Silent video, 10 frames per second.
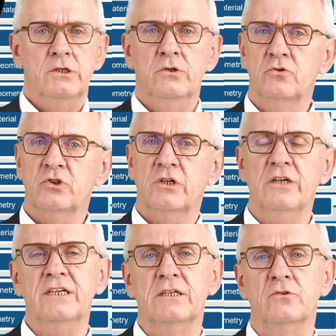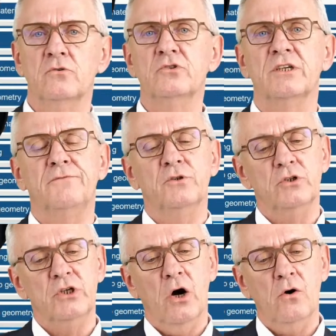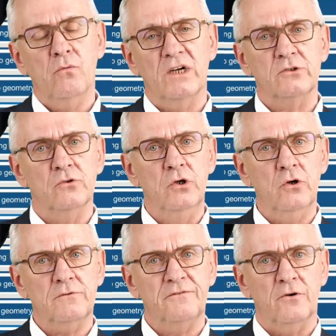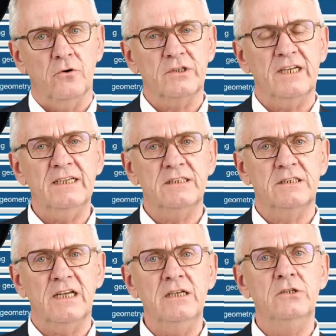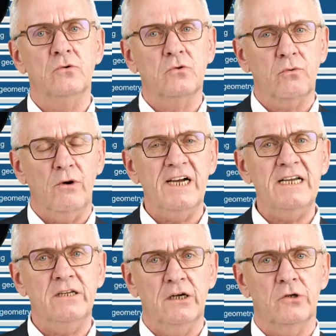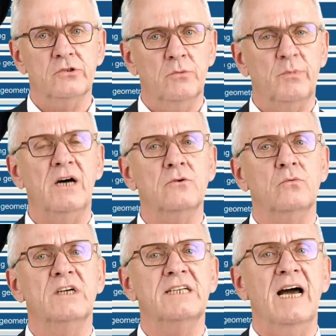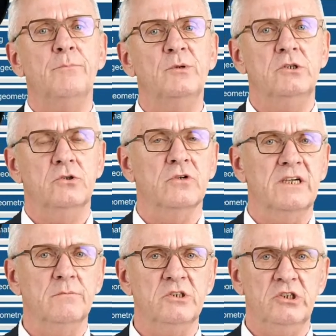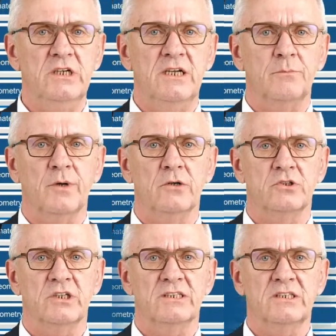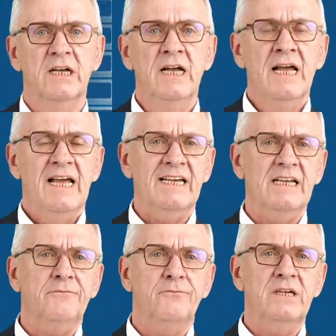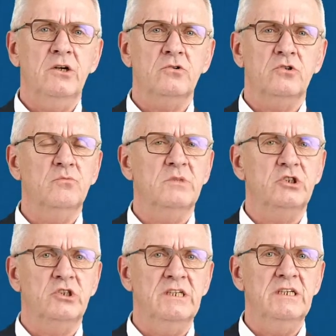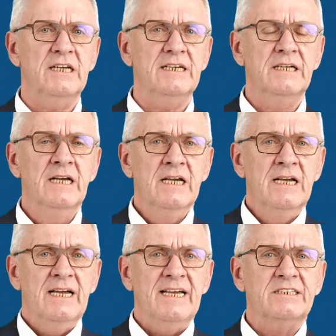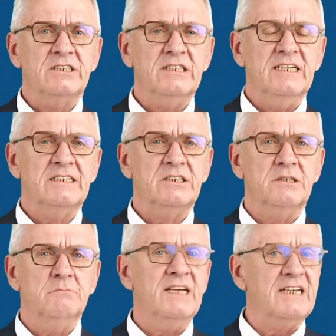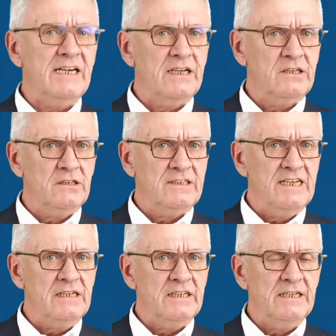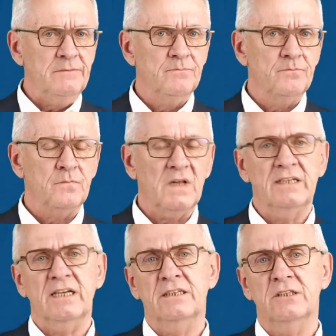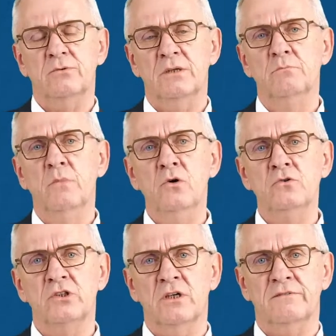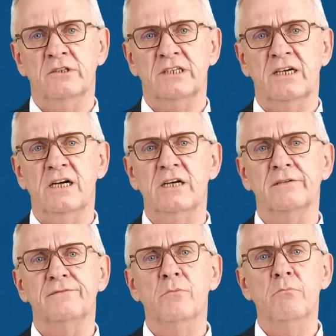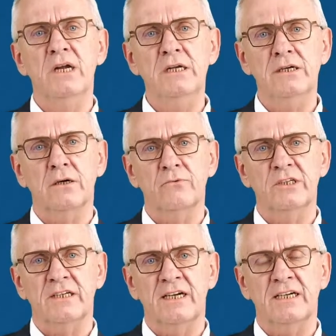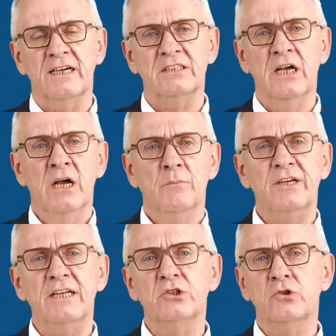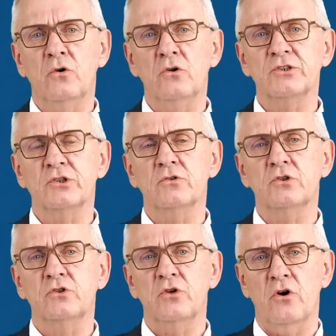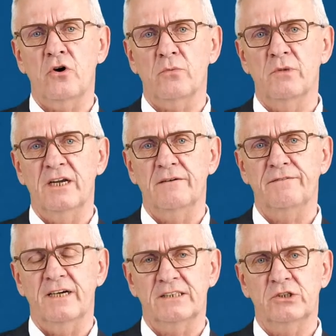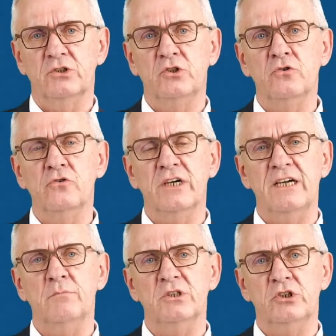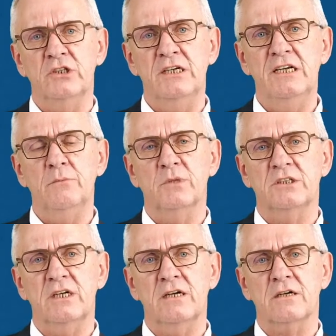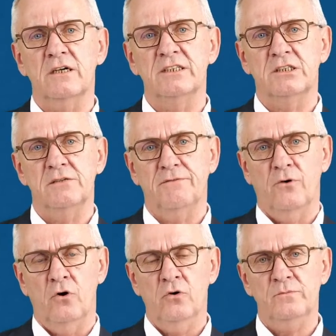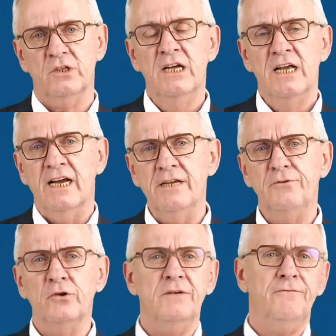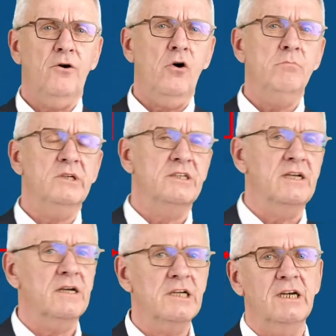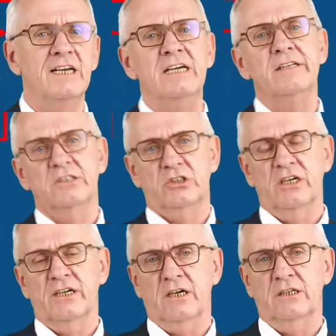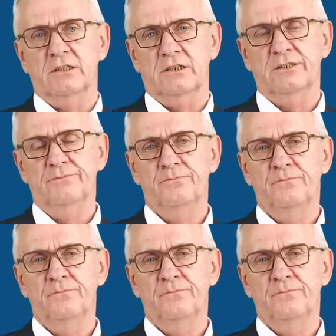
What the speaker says: Used cutting tools, if you know what to look for, they tell you quite a lot about what happened during a machining process. And if we look to machining, it's mechanical thinking, and that is what most of us are rather familiar with, I guess, but it's also thermal effects. During machining, material is deformed, and if you deform material, heat is generated.